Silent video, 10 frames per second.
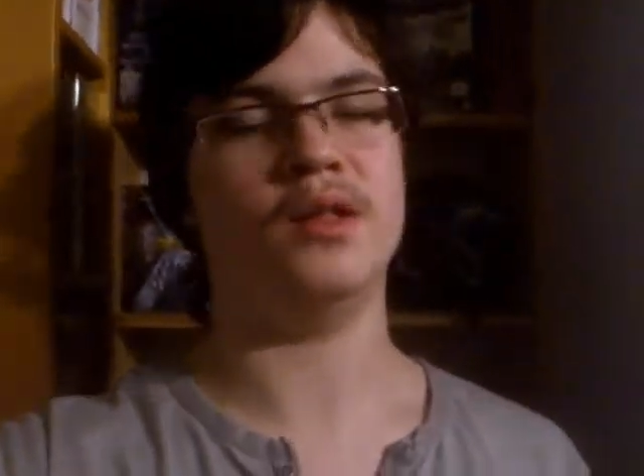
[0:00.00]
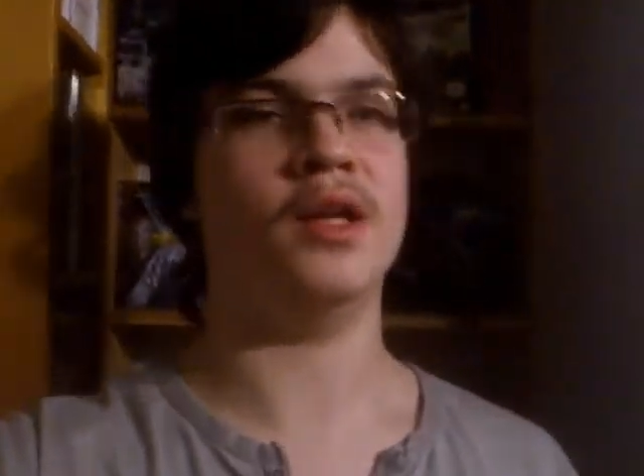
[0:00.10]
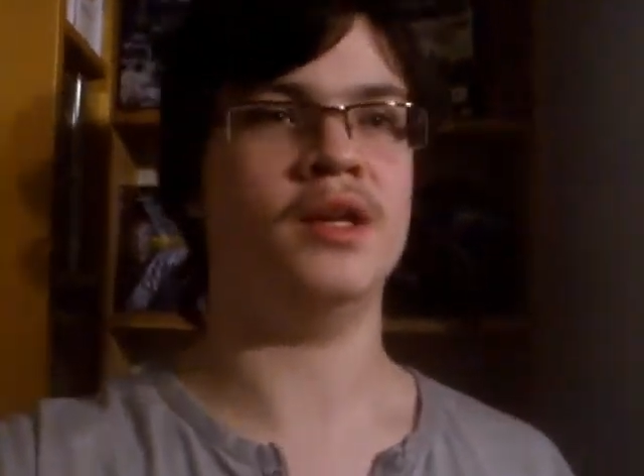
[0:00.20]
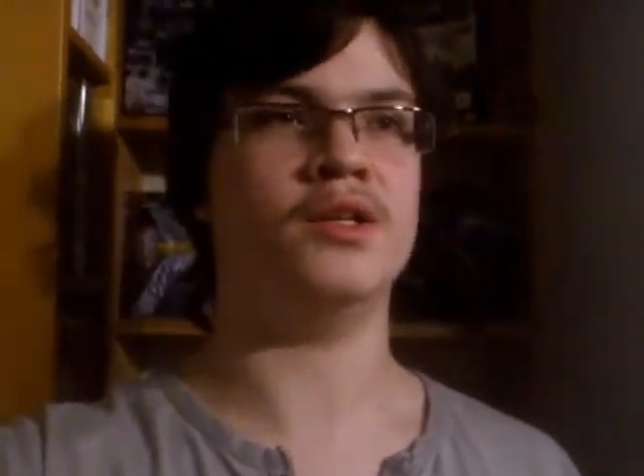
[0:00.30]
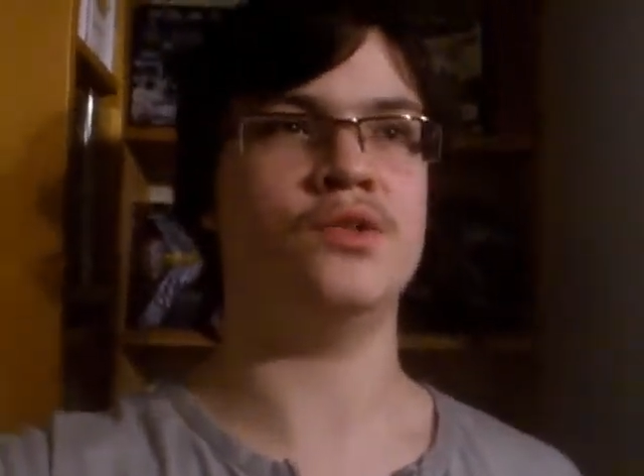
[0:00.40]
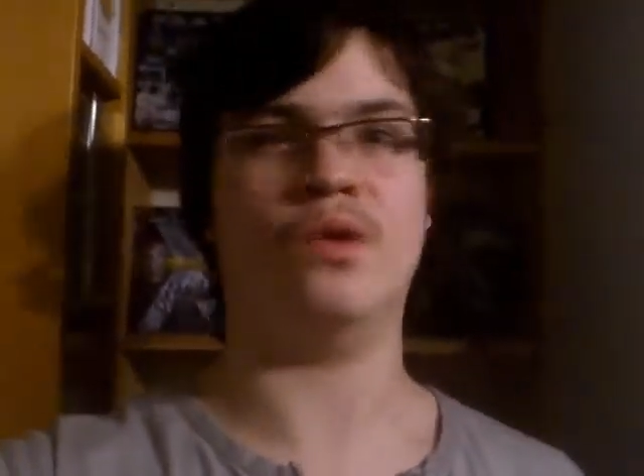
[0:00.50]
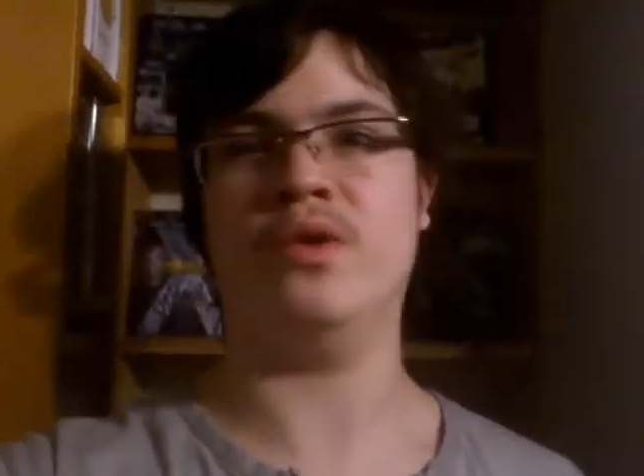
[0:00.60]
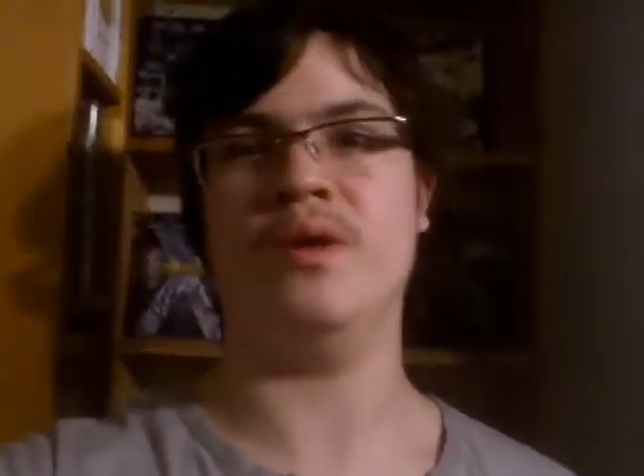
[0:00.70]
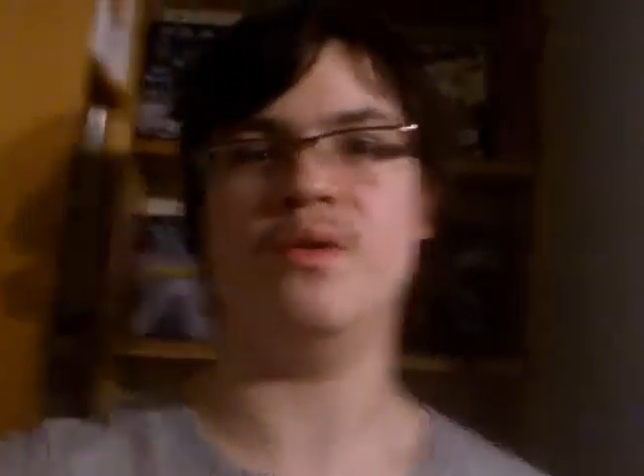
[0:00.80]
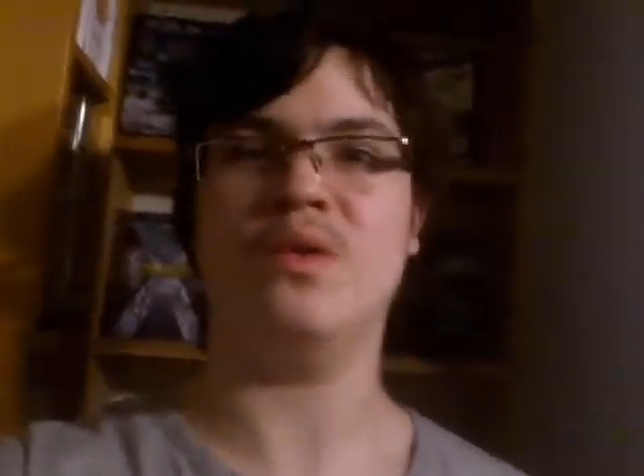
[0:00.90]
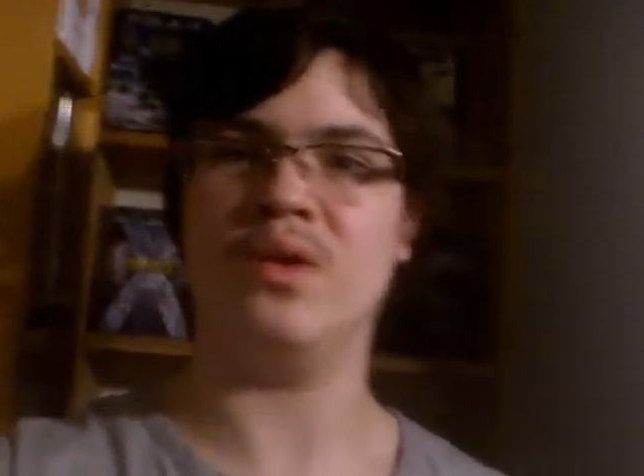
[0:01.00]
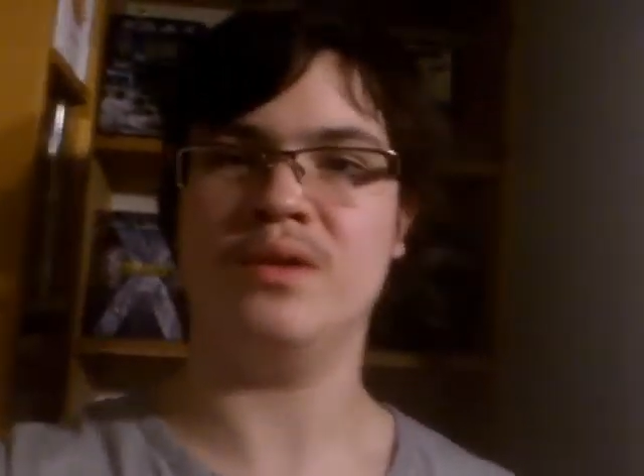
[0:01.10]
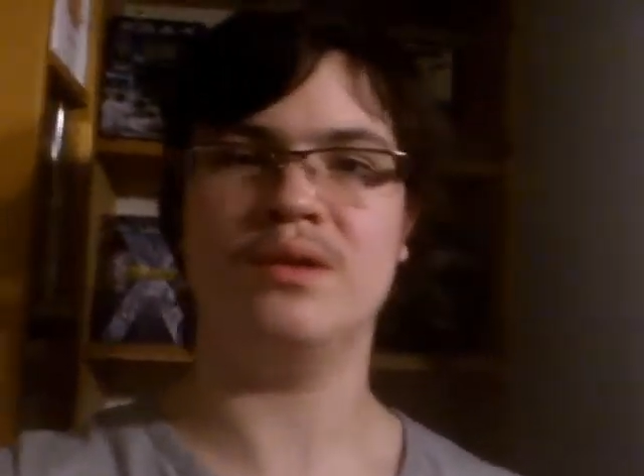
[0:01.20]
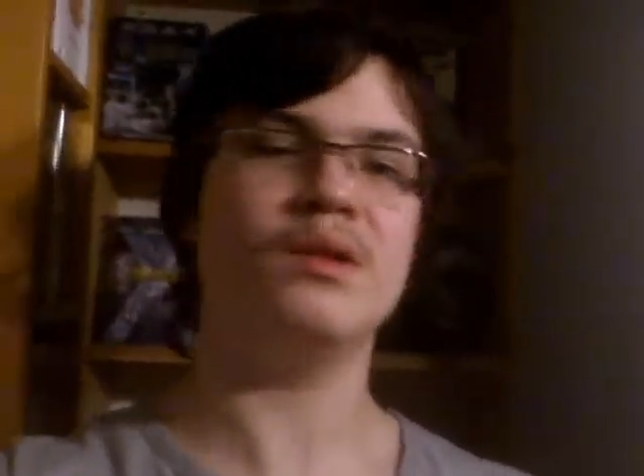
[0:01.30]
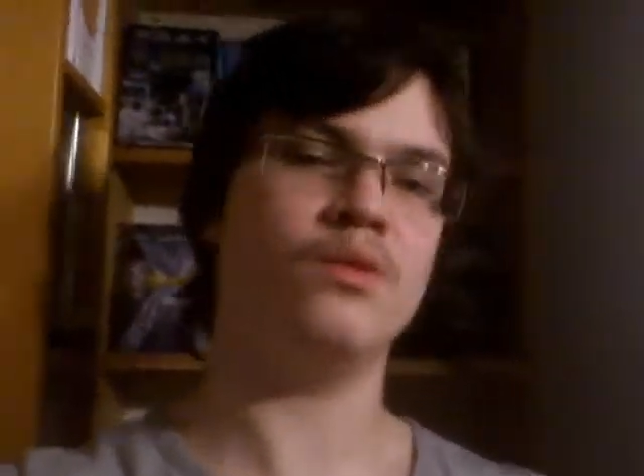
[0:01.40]
the story
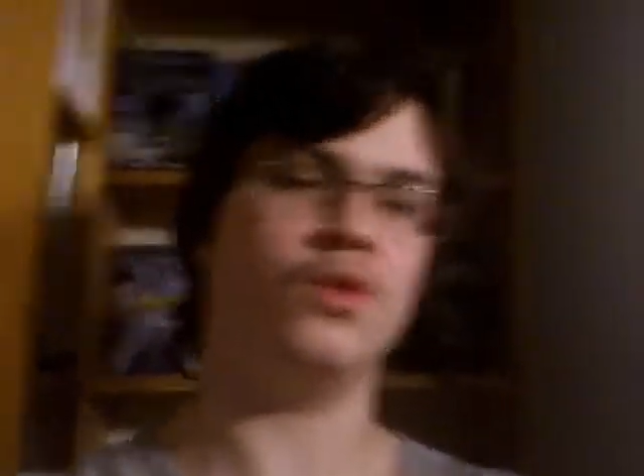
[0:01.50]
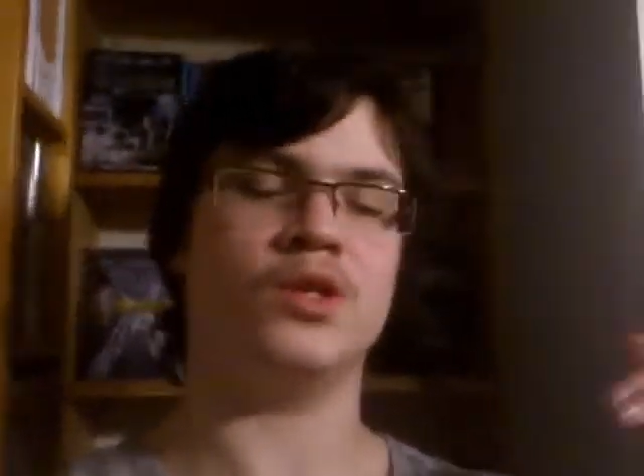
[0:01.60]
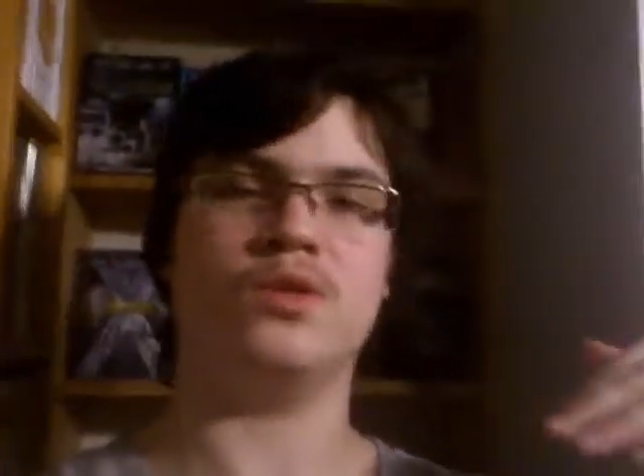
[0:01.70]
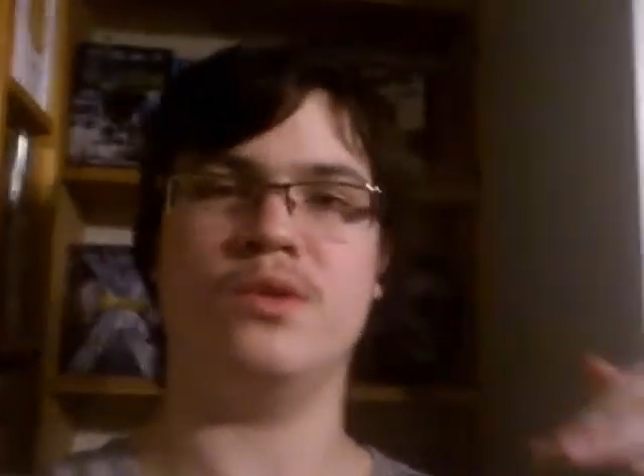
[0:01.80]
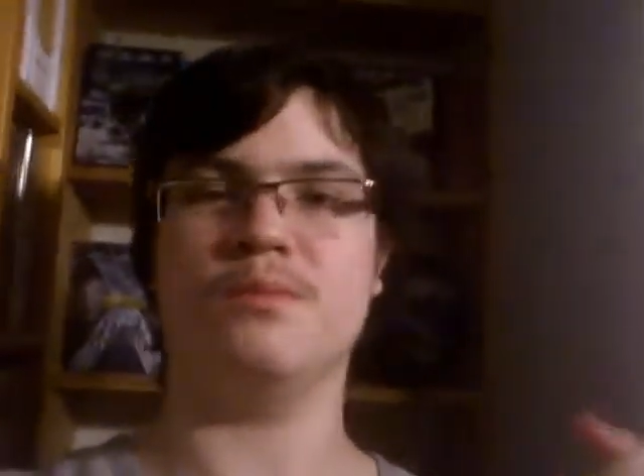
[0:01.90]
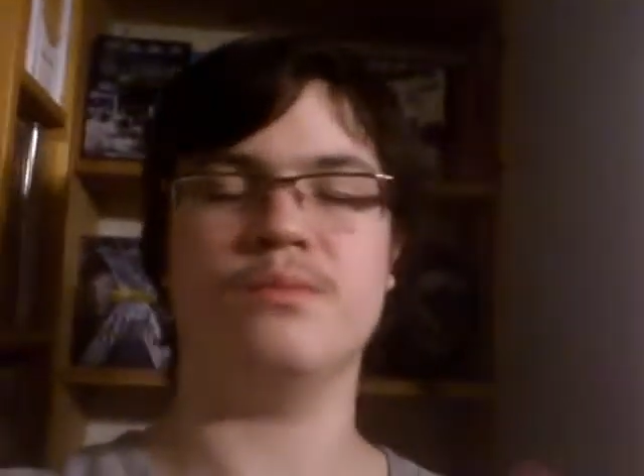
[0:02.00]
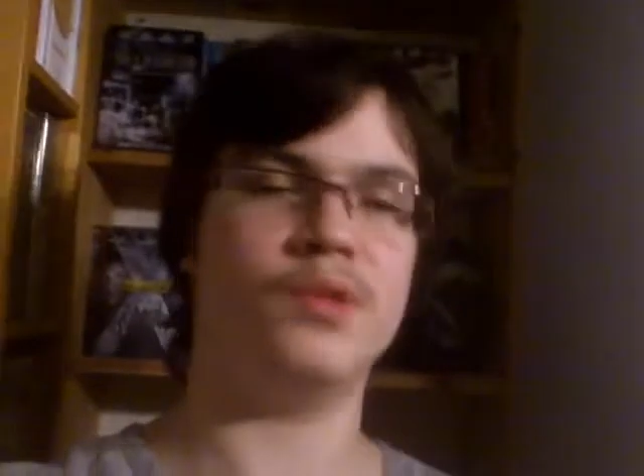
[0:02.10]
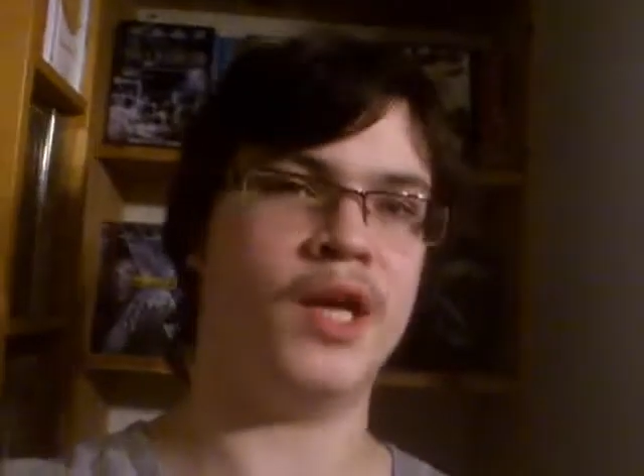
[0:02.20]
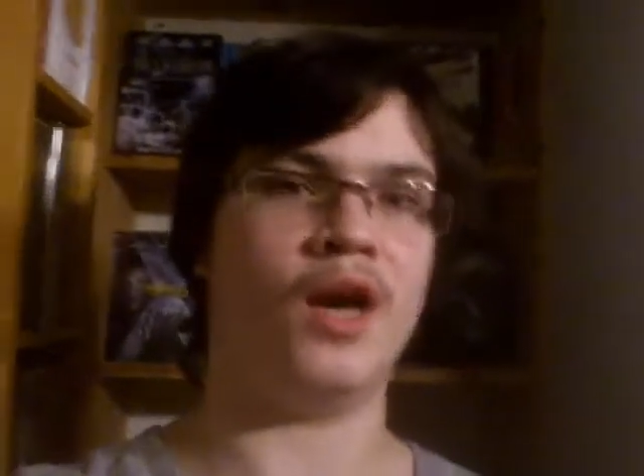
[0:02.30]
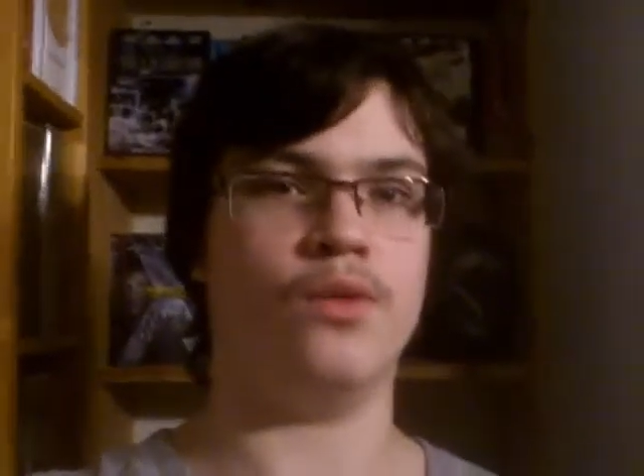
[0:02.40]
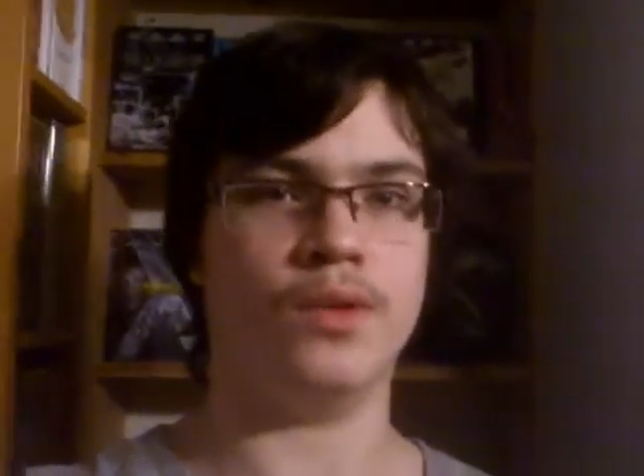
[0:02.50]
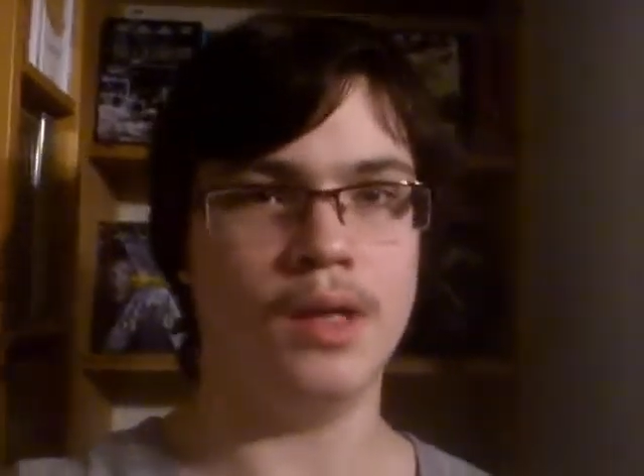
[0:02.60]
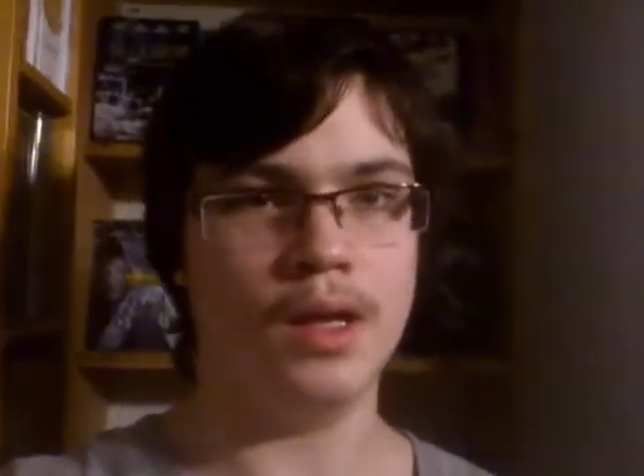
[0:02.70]
was down.